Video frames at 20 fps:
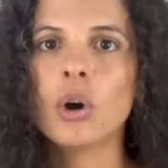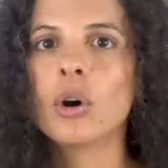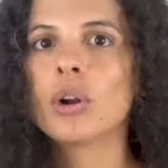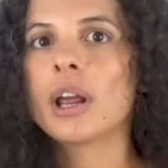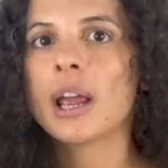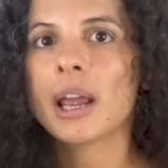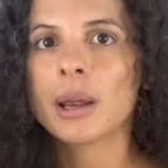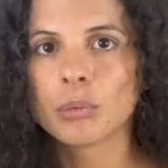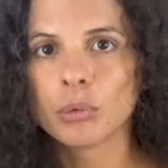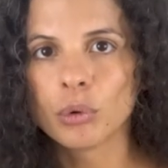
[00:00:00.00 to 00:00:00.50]

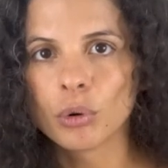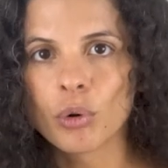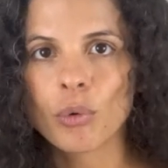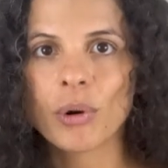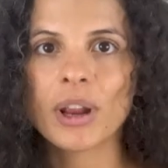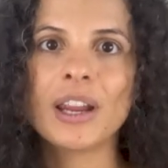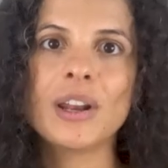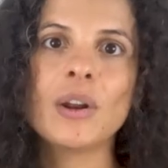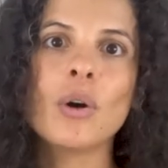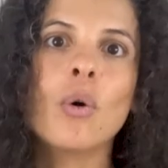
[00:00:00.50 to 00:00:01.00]
on emerald
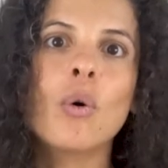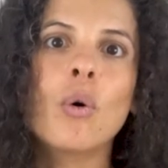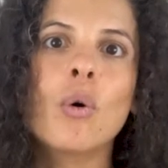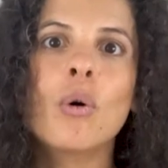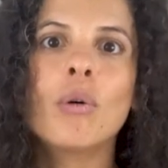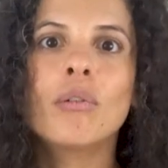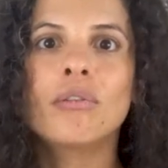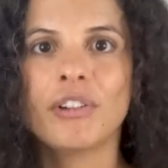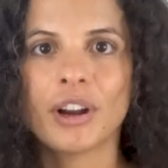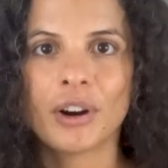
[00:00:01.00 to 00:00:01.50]
green
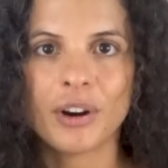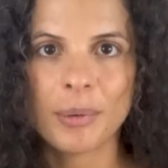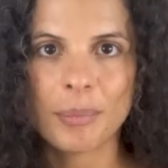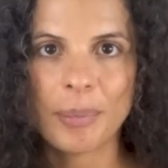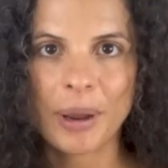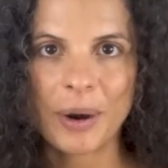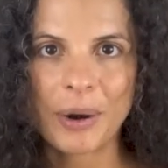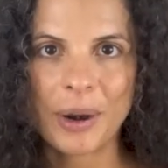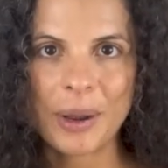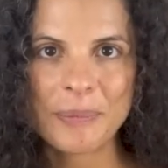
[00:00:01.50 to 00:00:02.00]
or very
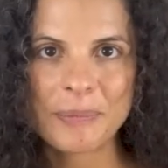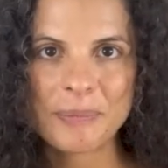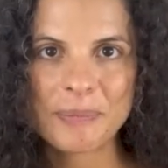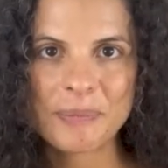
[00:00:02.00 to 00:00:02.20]
peri.